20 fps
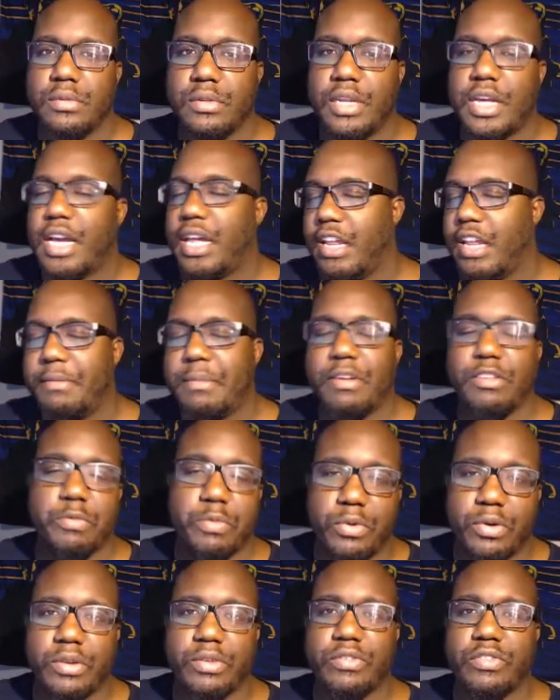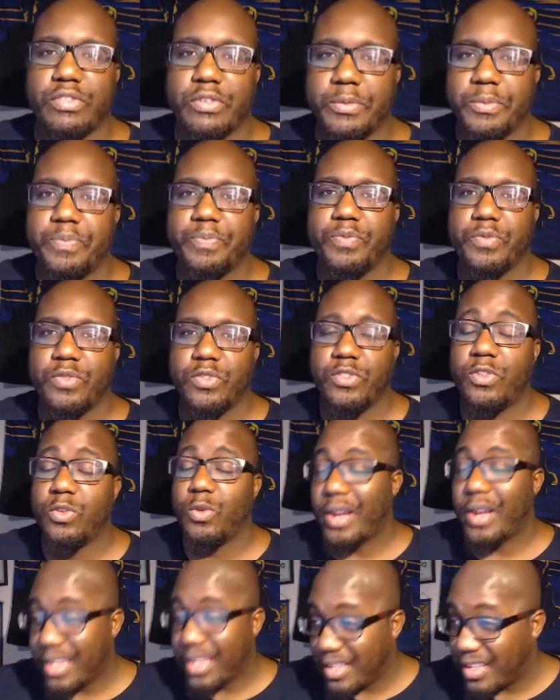I love my sports. Do
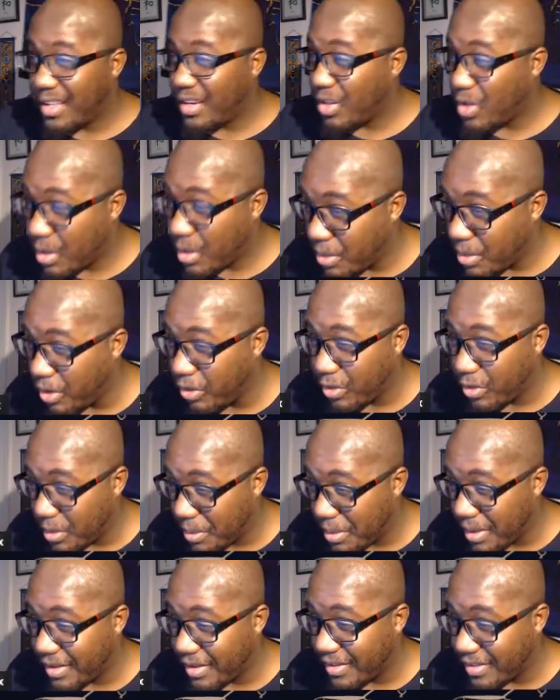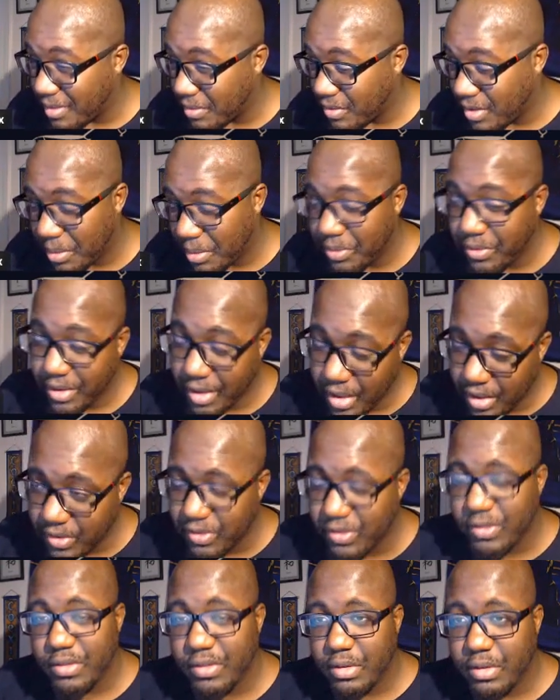I get a little emotional about it sometimes?
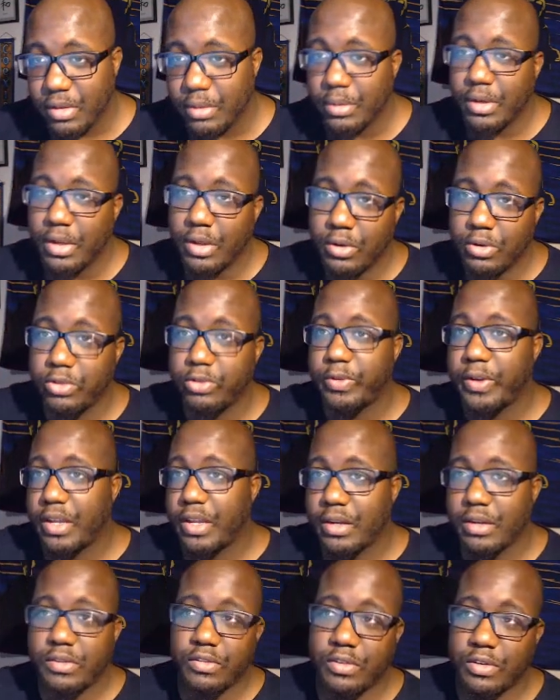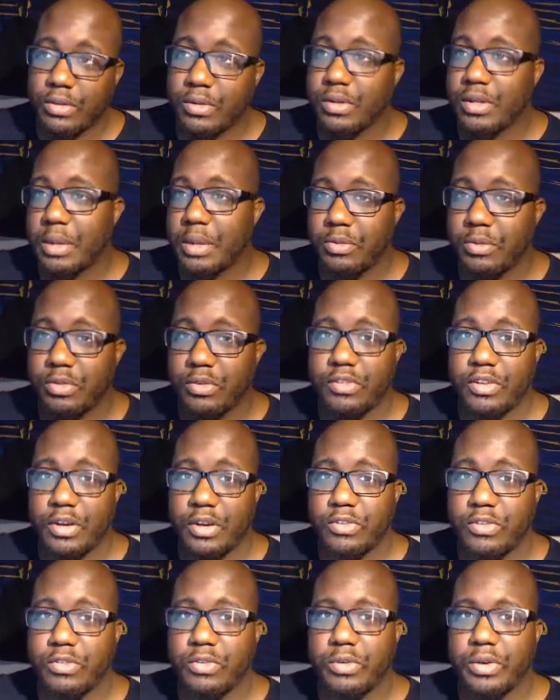Yes, I'm an Eagles fan, so it comes to the
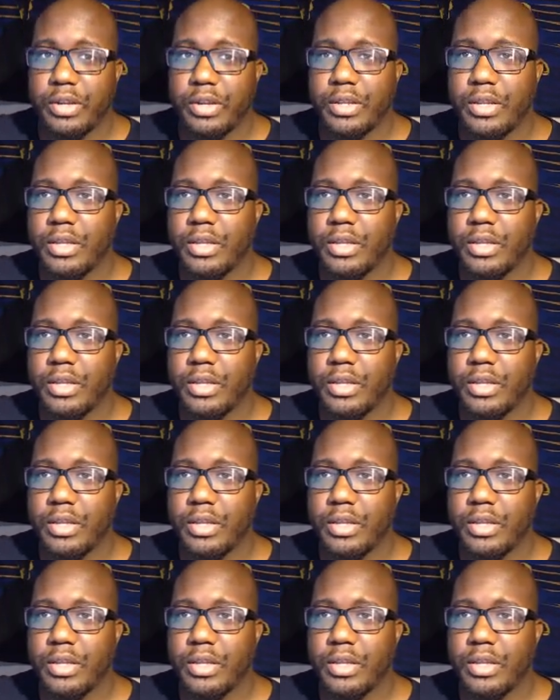territory.